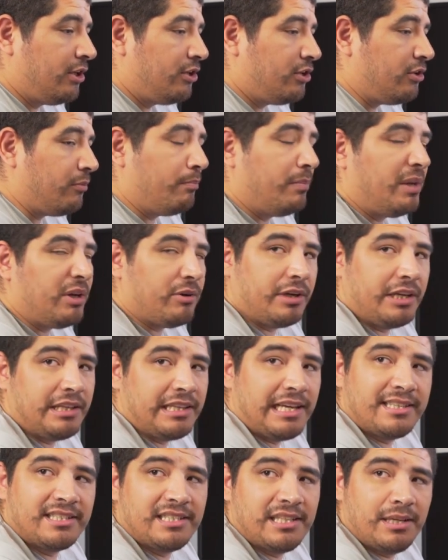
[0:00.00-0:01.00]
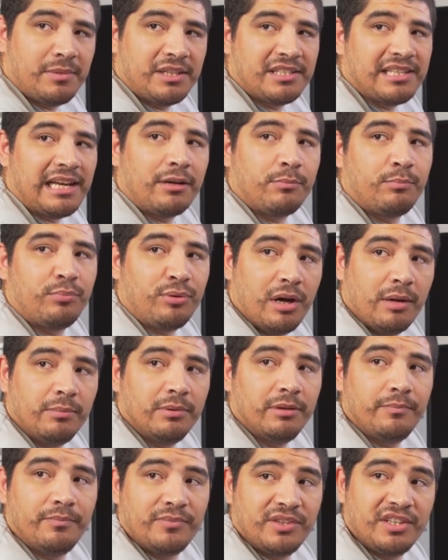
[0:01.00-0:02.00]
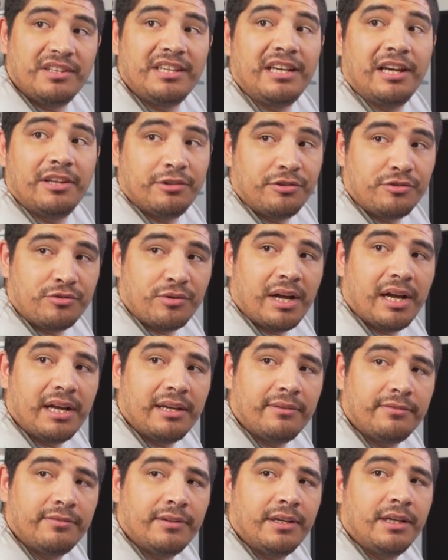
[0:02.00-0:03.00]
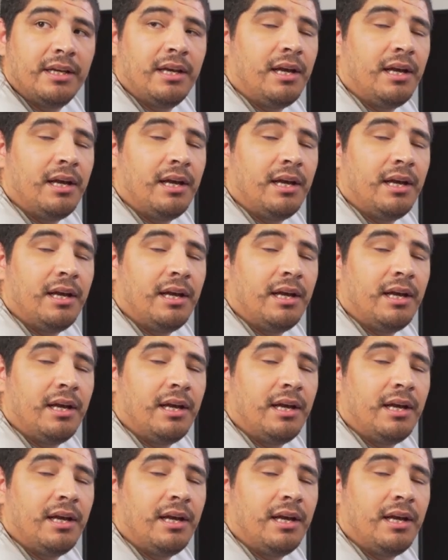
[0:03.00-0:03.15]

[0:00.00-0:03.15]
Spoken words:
you're mirroring that same exact problem to the other drive.